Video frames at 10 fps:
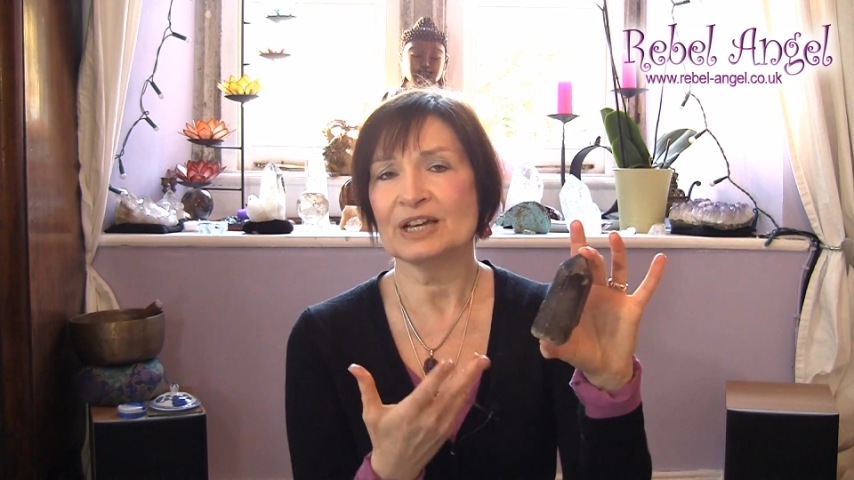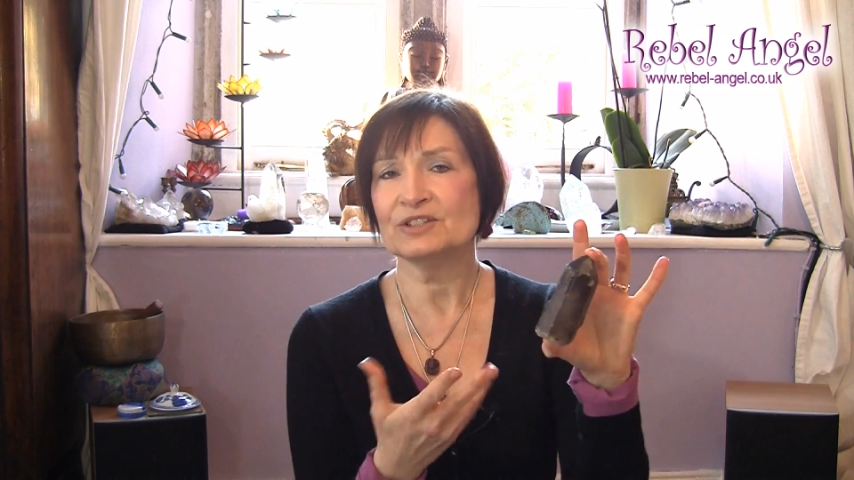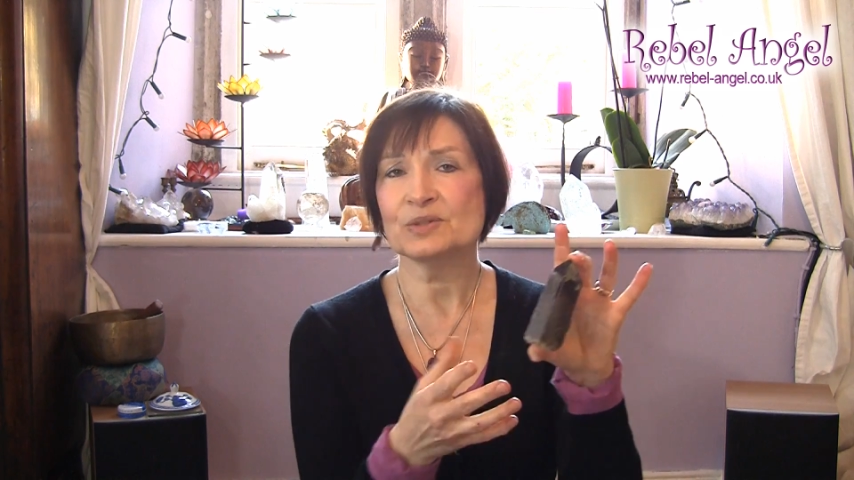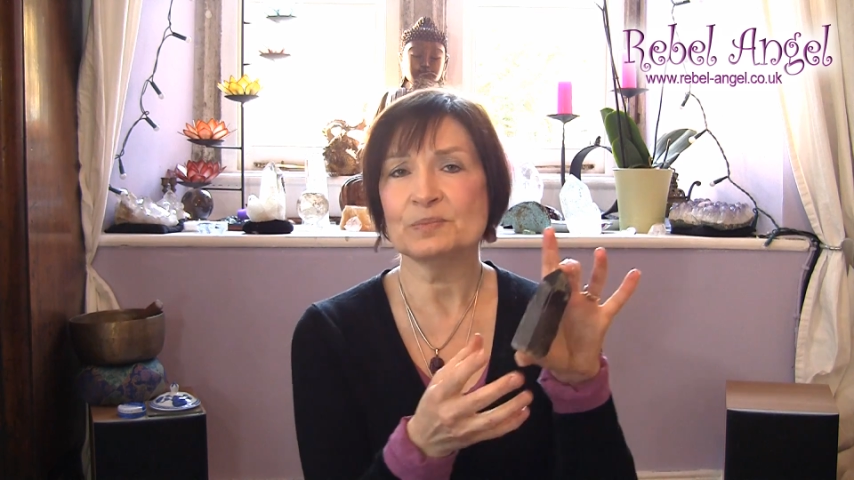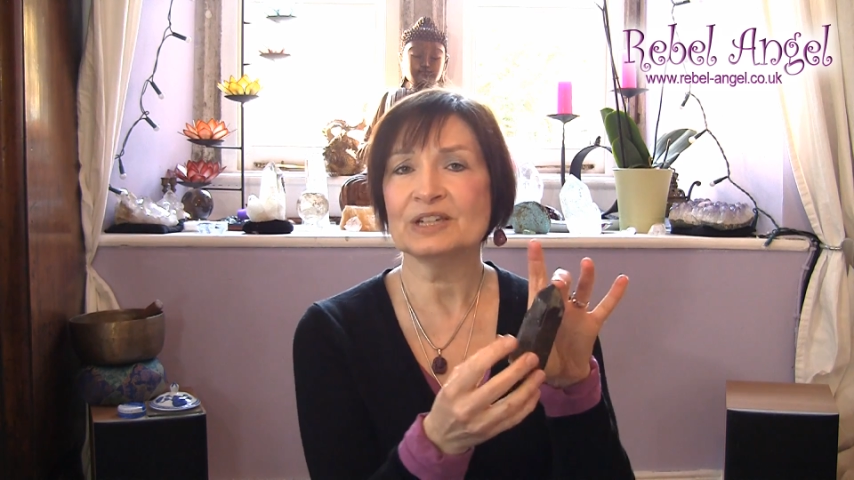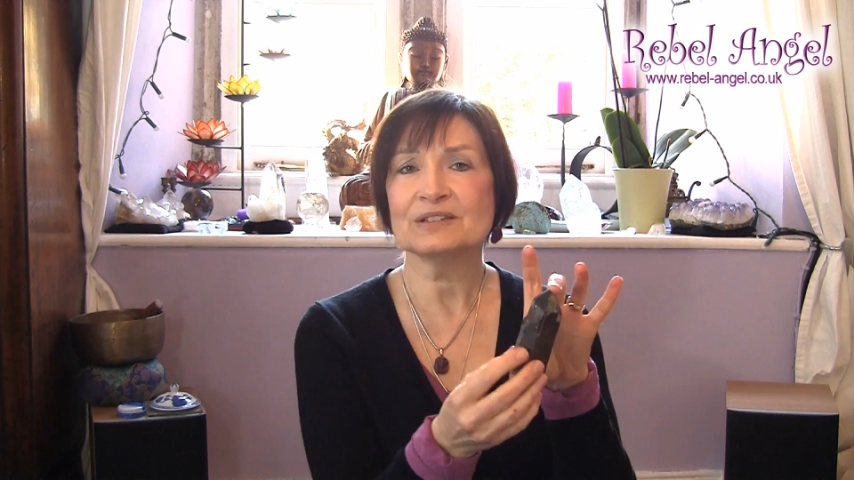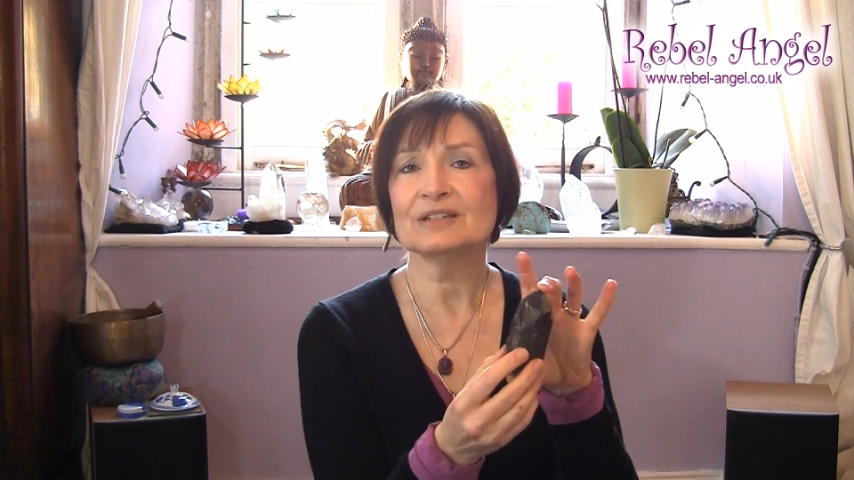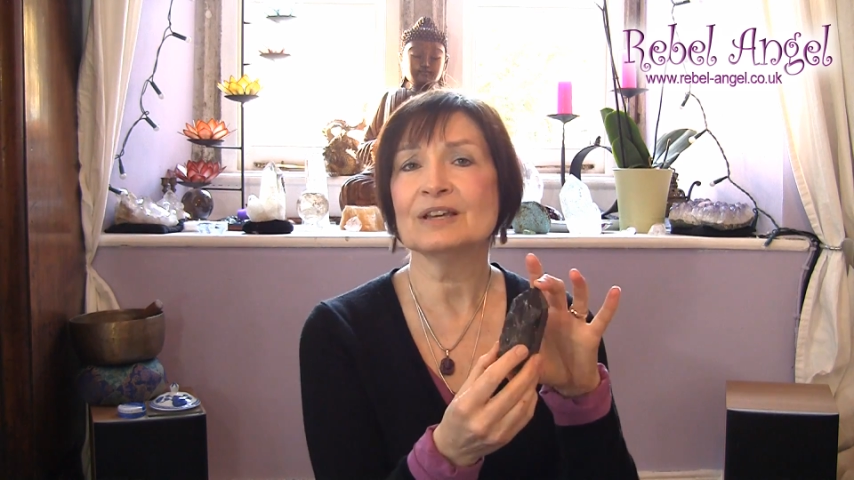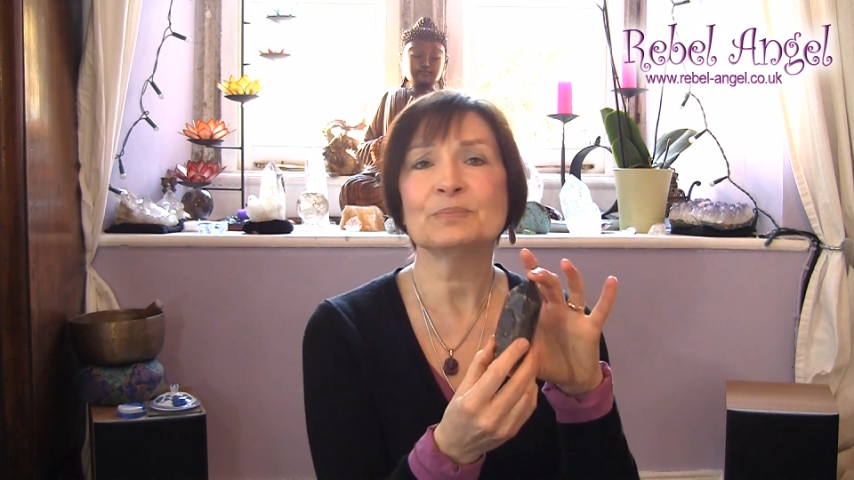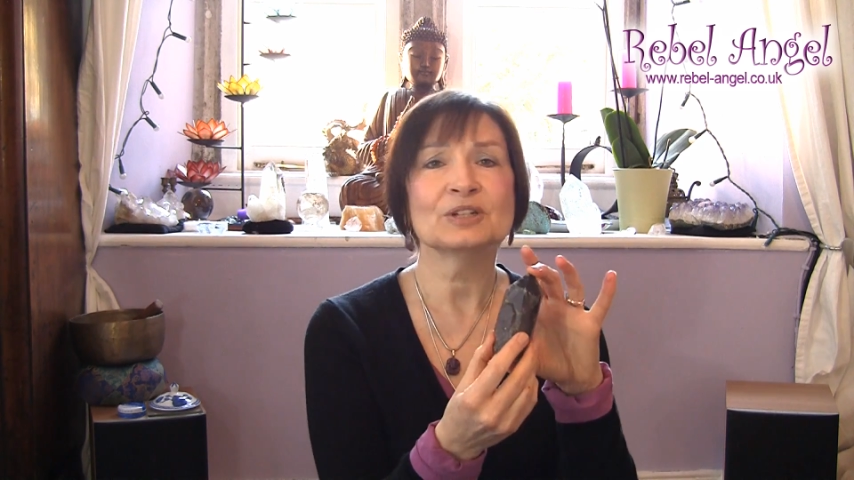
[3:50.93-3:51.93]
I just picked
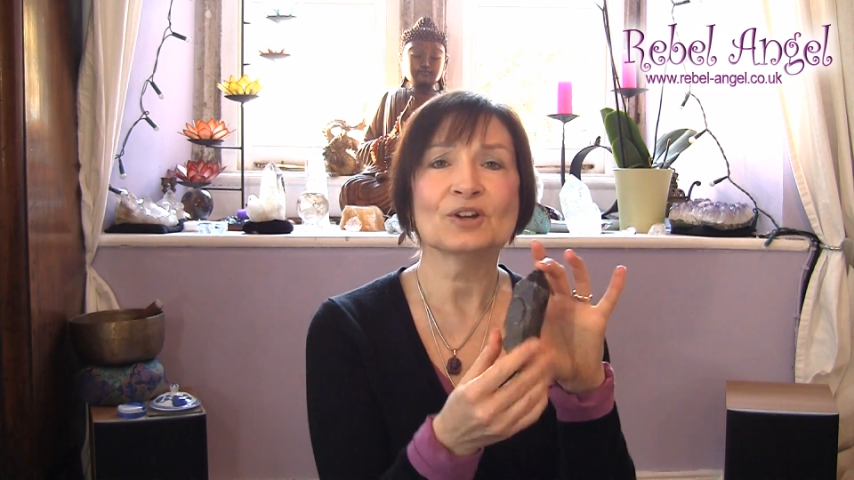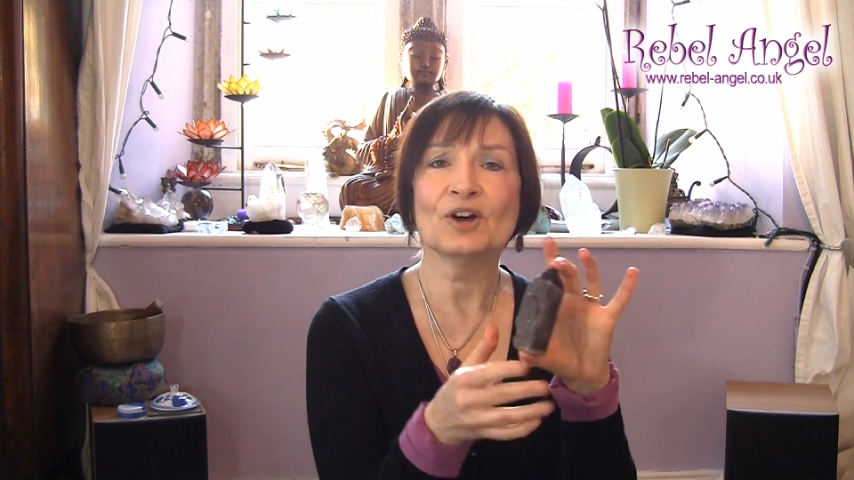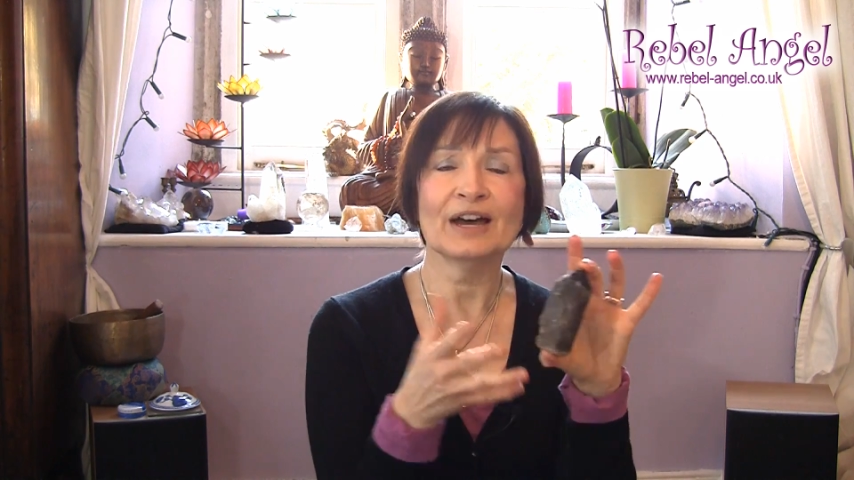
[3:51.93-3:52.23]
it up in a